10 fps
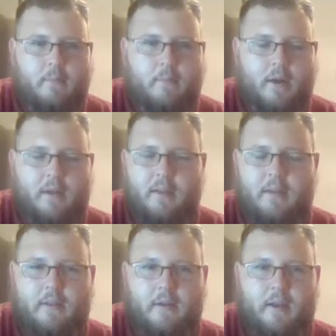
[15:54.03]
trying to think
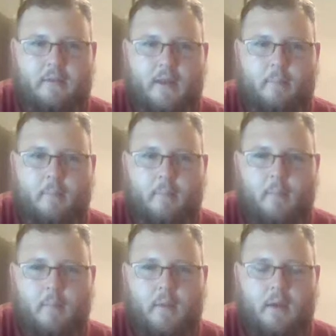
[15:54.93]
the other guy's name.
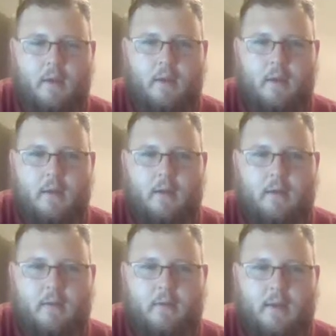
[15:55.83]

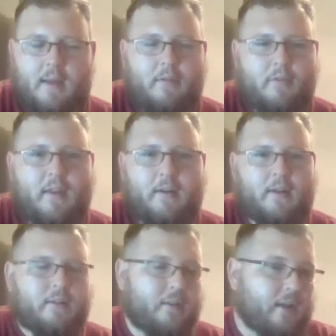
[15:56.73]
Kevin Fowler
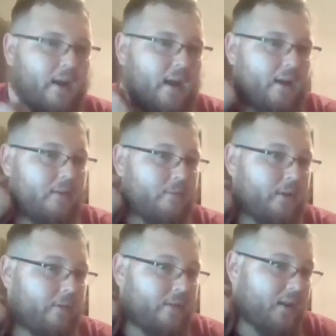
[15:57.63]
and this other guy,
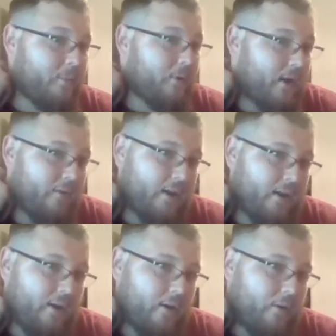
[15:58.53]
they recently put out a
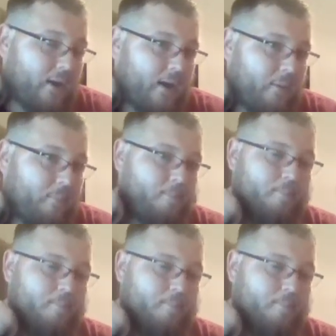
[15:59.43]
video, and